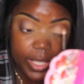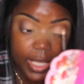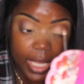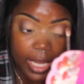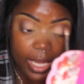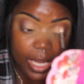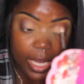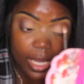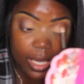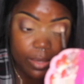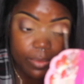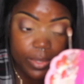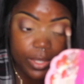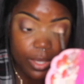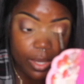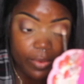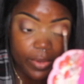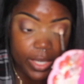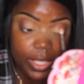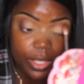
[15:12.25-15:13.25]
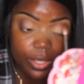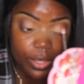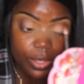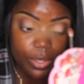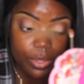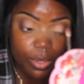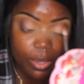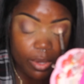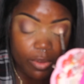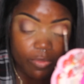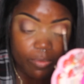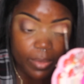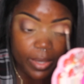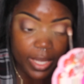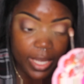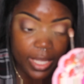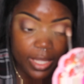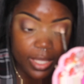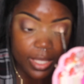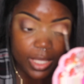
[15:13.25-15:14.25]
I kind of was already turned off, but
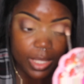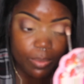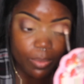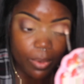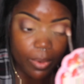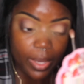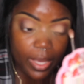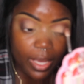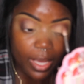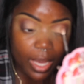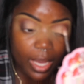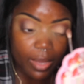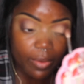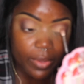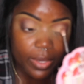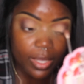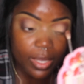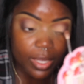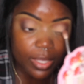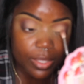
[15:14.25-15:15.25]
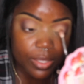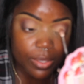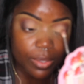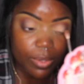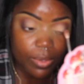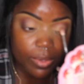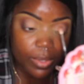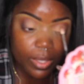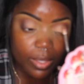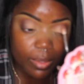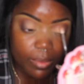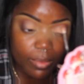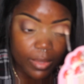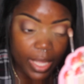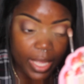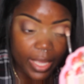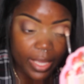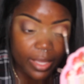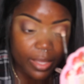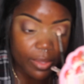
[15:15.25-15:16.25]
at this point, I already had told him,
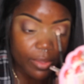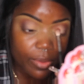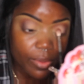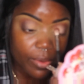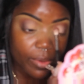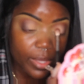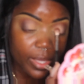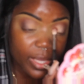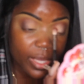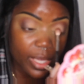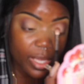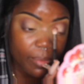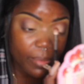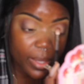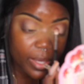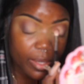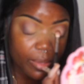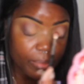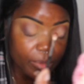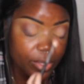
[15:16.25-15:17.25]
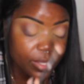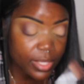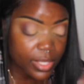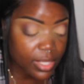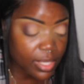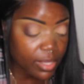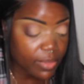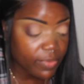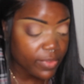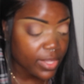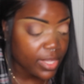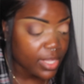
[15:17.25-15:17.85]
like, you know, he could get my number and stuff.